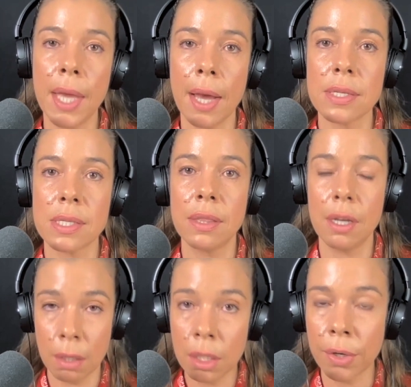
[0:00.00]
because
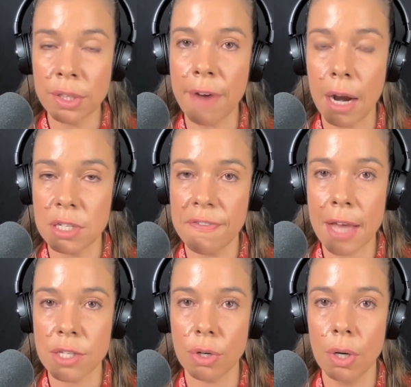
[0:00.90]
they're clearing the virus
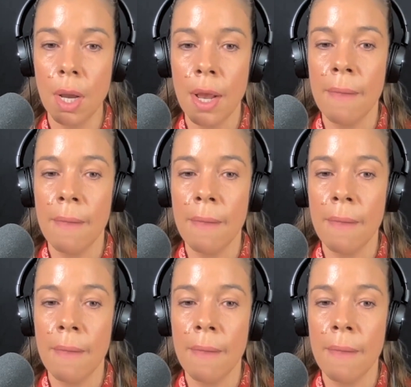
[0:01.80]
faster.